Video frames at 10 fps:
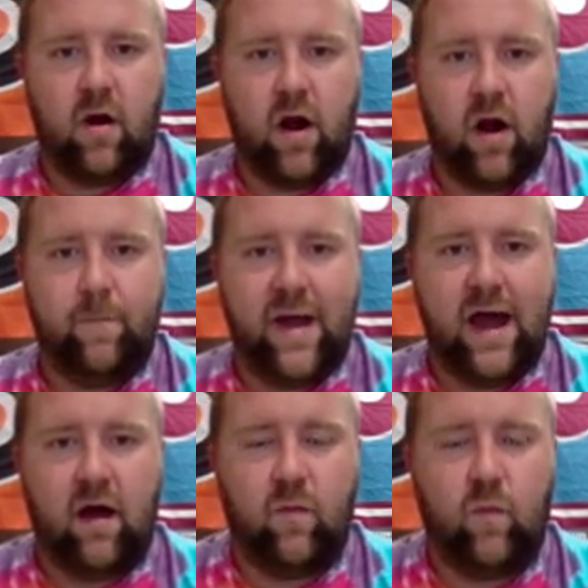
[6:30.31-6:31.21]

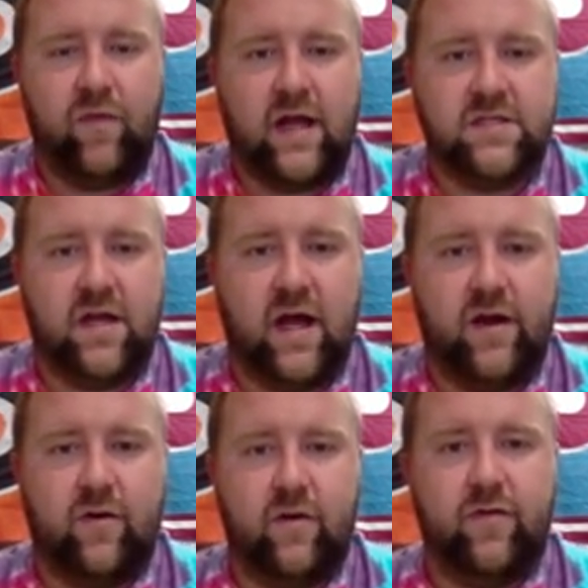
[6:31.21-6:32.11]
about
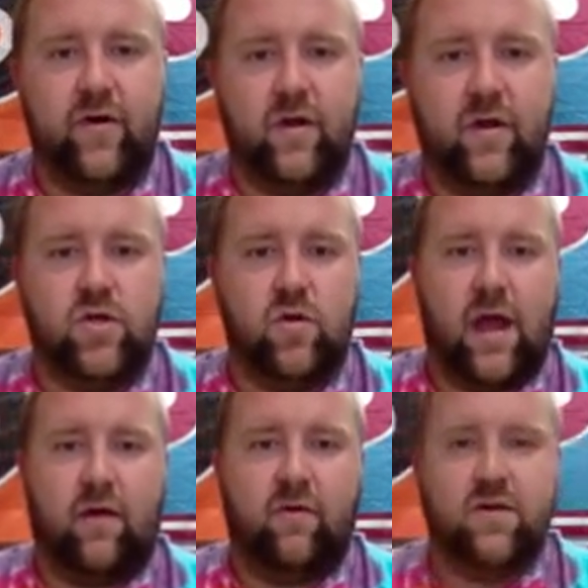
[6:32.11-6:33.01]
1,932
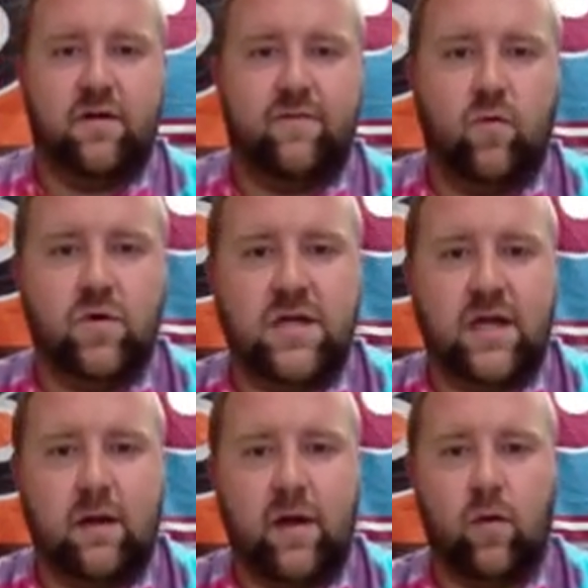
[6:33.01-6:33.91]
calories in a
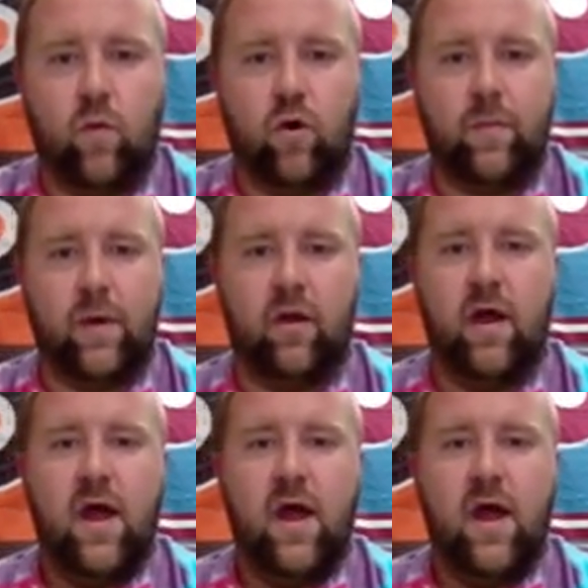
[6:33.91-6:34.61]
14-pound watermelon.